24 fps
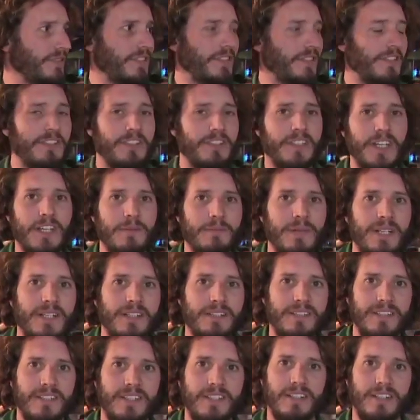
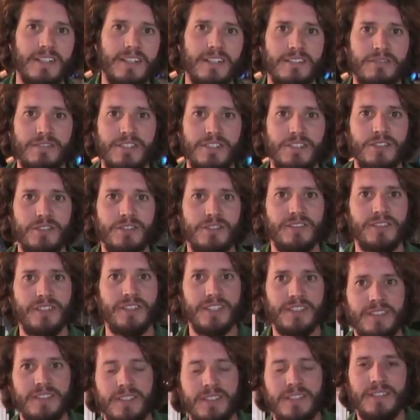sustainability and kind of
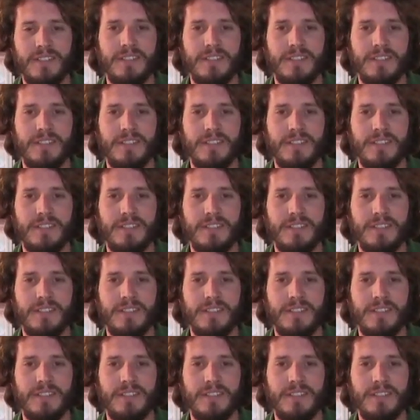reducing